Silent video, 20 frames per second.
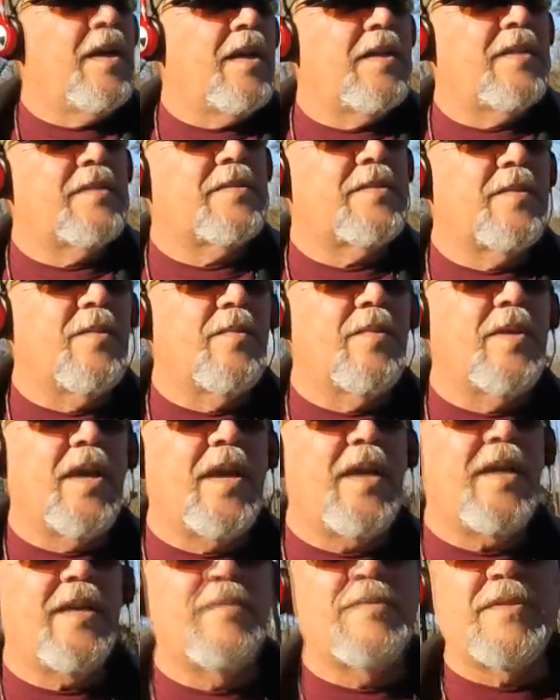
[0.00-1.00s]
I said,
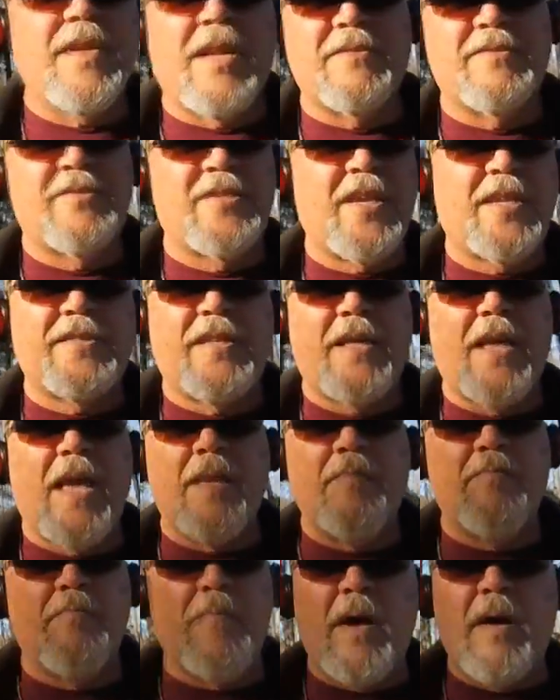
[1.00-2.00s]
okay. And it was like
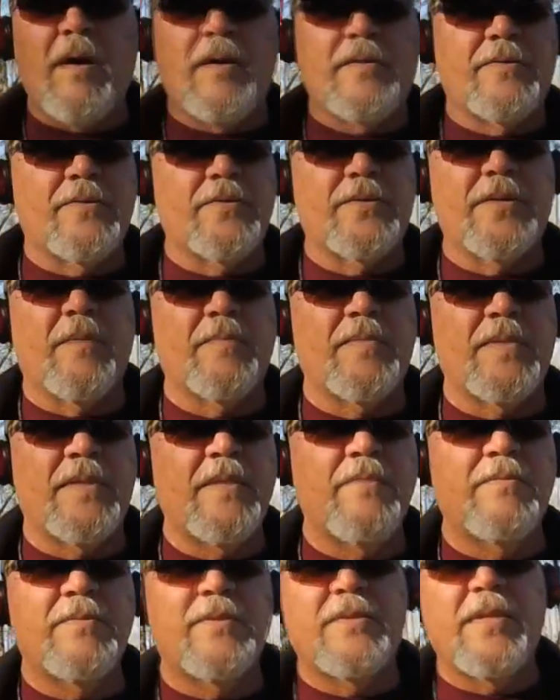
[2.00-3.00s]
$68 or
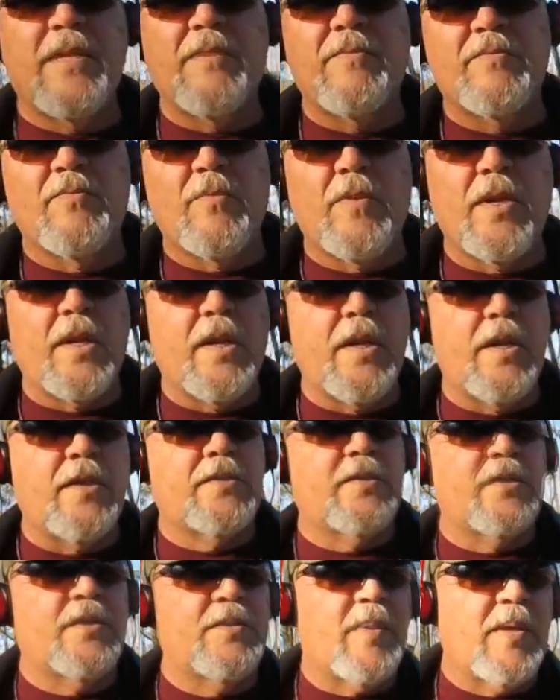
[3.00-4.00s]
something. It was really
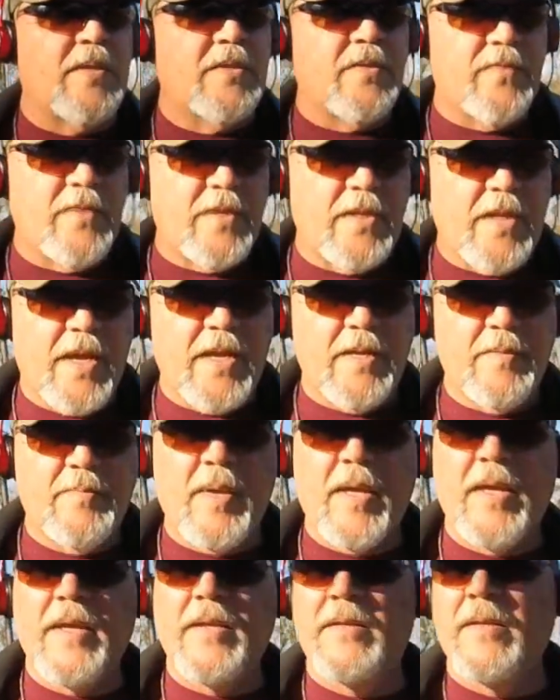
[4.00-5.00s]
less expensive than I had
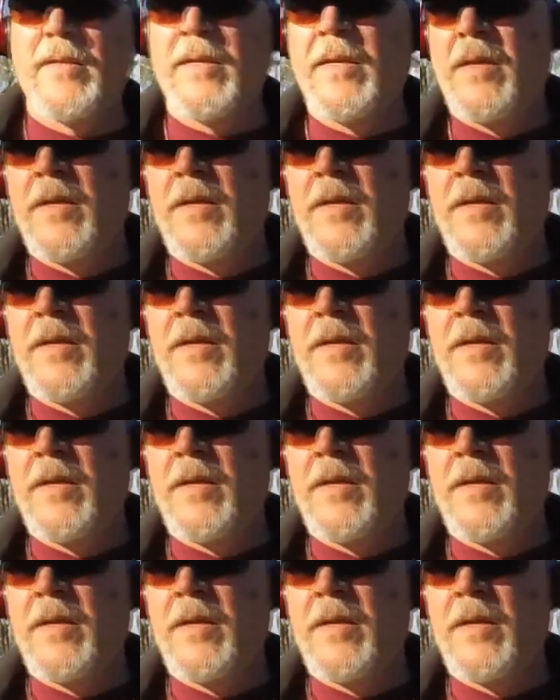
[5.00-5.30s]
paid